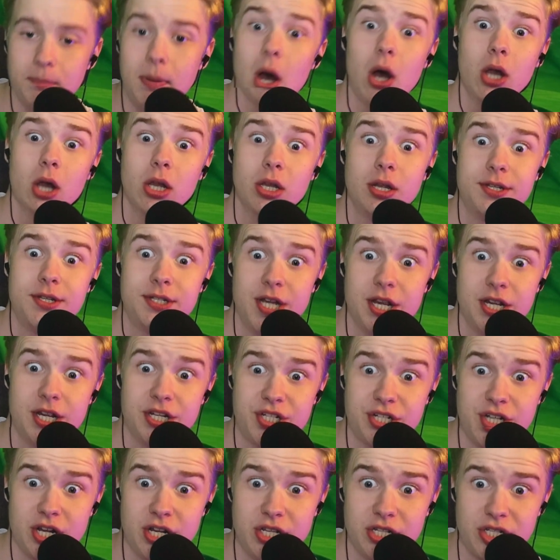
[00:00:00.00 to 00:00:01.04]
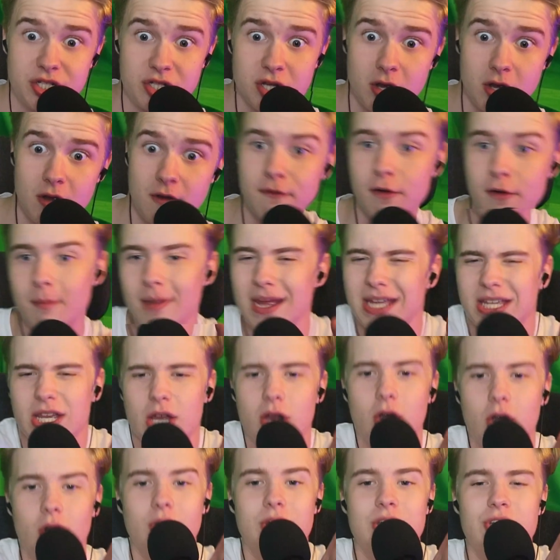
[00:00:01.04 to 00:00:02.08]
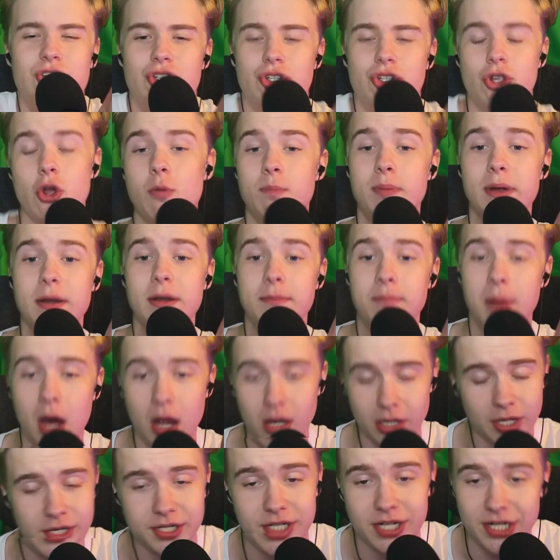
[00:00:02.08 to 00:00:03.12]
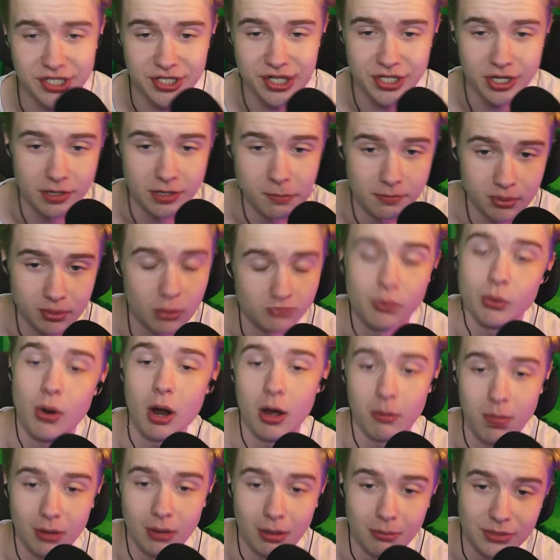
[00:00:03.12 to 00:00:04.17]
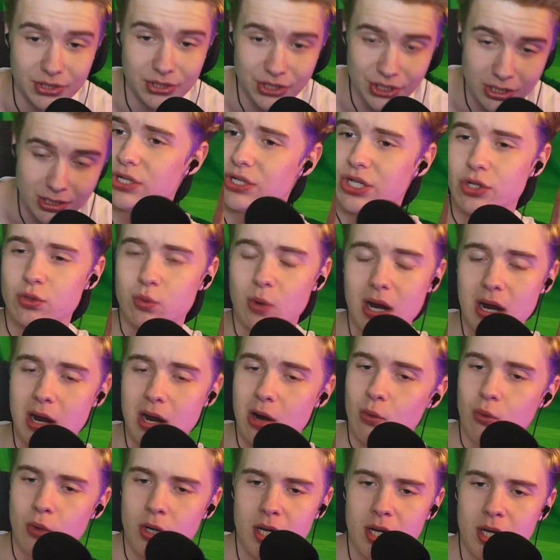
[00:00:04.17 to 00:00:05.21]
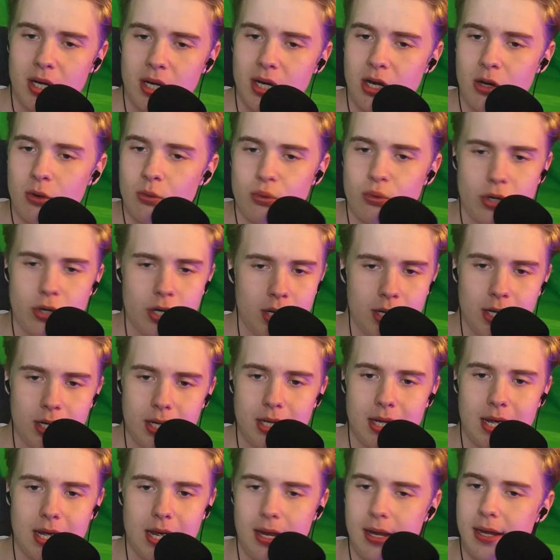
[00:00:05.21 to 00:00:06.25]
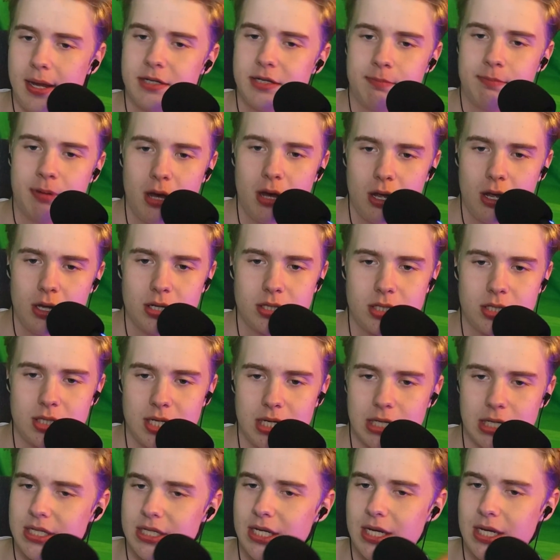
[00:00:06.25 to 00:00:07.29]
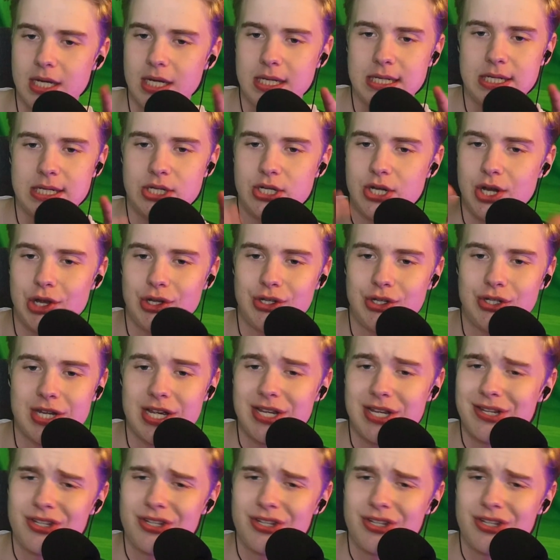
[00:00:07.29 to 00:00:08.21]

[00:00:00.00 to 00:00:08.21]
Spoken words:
politicians for making all these stupid politician problems. Which is why I really, really hate politics. It's just a